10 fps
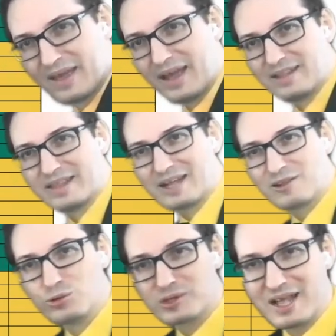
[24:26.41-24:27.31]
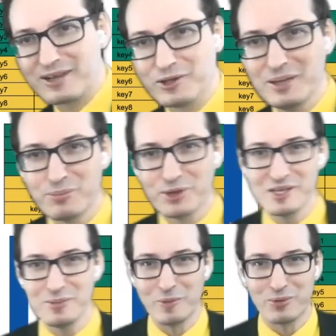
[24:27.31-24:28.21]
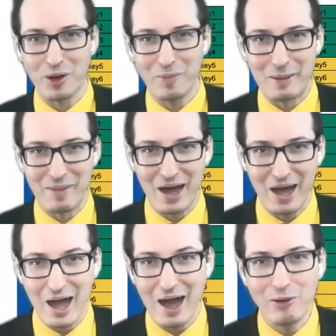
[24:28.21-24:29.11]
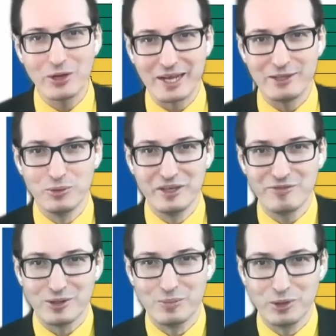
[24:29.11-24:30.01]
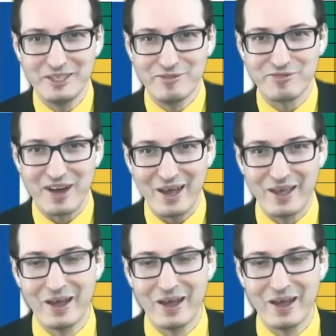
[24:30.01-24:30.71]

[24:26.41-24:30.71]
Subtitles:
And that looks like an impossible problem. How can you even modify